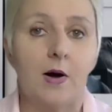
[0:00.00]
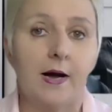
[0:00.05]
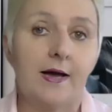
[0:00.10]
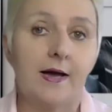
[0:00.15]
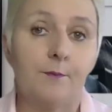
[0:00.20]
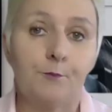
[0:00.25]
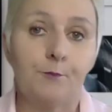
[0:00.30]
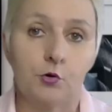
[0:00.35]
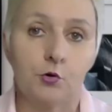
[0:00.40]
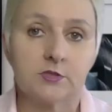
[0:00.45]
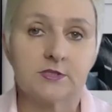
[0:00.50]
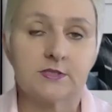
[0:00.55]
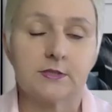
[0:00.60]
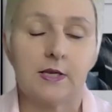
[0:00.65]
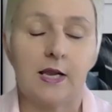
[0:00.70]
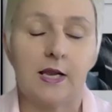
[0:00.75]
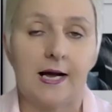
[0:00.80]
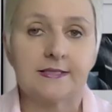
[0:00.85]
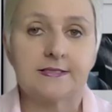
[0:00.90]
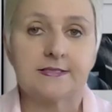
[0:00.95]
uh,
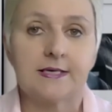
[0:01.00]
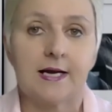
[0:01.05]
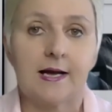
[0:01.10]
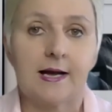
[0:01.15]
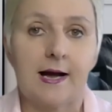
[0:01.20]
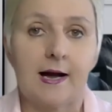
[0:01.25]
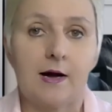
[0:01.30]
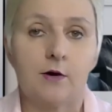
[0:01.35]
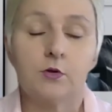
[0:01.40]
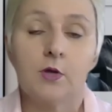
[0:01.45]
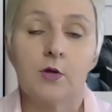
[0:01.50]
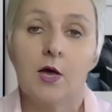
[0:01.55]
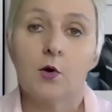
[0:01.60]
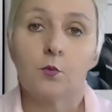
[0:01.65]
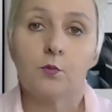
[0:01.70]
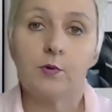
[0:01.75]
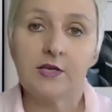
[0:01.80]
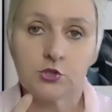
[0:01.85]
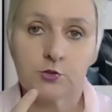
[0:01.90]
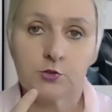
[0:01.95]
personal ad account,
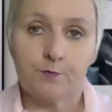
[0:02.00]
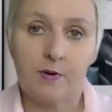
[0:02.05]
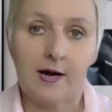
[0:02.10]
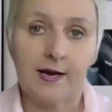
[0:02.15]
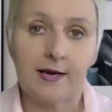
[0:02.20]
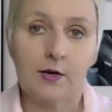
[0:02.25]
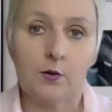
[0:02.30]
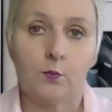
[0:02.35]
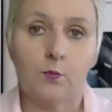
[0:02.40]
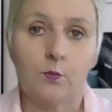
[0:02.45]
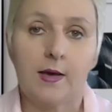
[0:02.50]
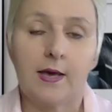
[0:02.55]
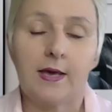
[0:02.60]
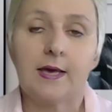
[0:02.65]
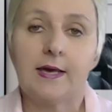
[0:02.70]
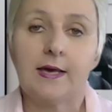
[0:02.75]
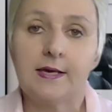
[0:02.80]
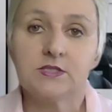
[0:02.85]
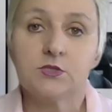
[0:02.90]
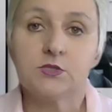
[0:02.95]
which by the way
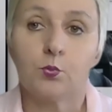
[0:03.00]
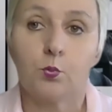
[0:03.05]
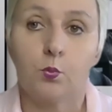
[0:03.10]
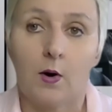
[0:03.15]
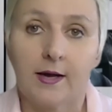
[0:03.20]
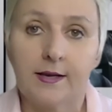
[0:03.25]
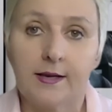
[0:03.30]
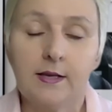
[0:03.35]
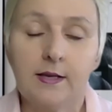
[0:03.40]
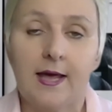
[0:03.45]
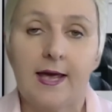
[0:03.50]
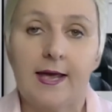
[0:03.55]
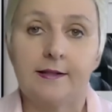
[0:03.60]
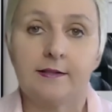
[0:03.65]
is one,